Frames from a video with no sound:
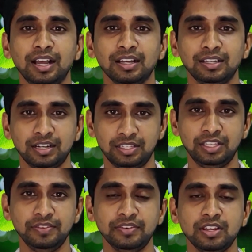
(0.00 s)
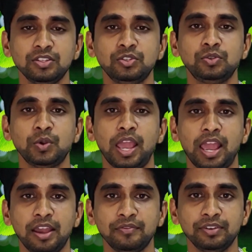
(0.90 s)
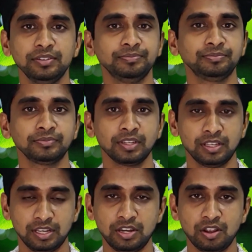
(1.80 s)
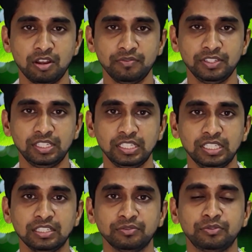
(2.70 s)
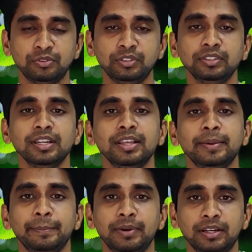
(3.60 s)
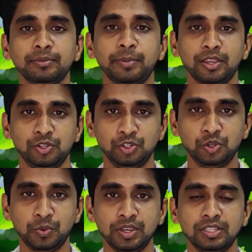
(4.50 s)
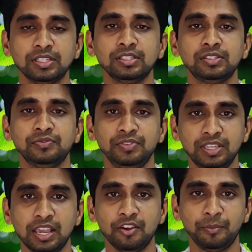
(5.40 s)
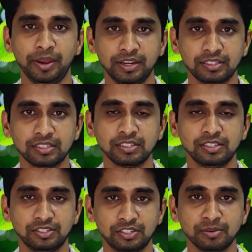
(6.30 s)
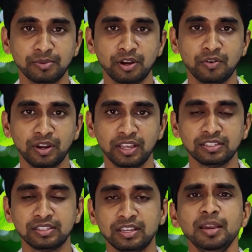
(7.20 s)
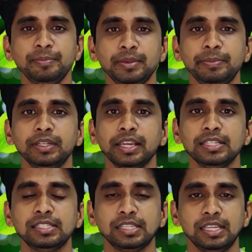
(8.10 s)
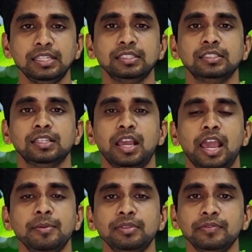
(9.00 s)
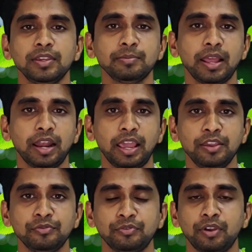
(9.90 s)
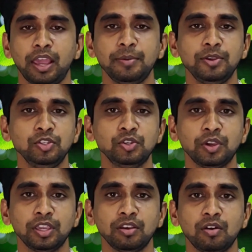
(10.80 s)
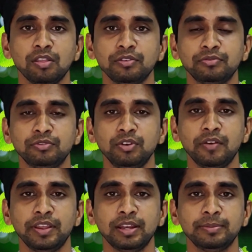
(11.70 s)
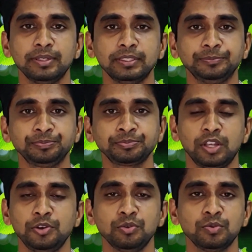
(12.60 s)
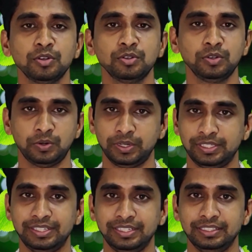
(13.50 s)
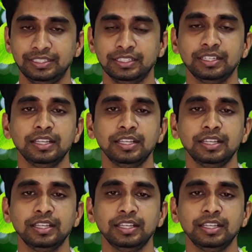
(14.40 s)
aggressiveness to have a non-vegetarian food, but by situations we have made such a system around us. Yeah, people can say I'm living my life, I'm enjoying all the food available, I don't want to restrict,